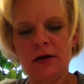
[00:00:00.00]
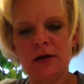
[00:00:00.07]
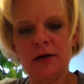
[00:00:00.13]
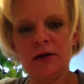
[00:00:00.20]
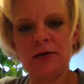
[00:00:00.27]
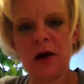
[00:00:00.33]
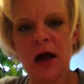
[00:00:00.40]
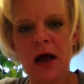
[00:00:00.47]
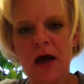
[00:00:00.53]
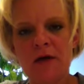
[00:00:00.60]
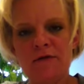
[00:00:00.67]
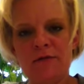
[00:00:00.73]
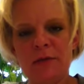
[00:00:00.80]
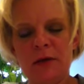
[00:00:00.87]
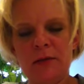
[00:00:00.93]
you
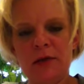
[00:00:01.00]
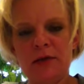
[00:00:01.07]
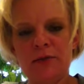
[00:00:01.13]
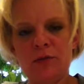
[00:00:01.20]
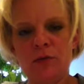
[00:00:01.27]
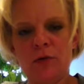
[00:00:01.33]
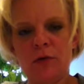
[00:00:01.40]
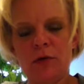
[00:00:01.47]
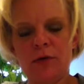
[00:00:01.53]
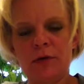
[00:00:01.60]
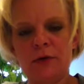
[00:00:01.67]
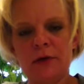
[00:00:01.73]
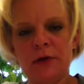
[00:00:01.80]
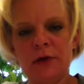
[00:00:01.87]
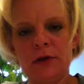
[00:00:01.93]
have, maybe the more
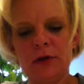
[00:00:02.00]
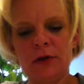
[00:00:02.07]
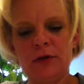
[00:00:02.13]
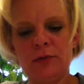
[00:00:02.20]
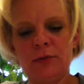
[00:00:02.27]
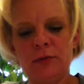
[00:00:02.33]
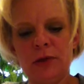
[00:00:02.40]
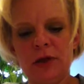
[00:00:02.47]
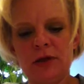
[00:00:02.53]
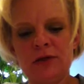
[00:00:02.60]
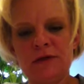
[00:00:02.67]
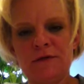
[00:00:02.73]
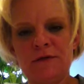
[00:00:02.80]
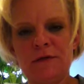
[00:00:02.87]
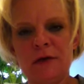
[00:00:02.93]
you begin
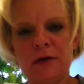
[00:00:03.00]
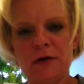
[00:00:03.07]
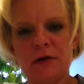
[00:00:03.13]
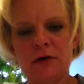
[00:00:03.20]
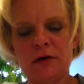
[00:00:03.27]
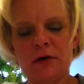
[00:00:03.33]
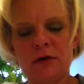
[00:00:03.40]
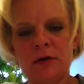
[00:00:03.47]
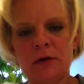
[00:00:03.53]
to fear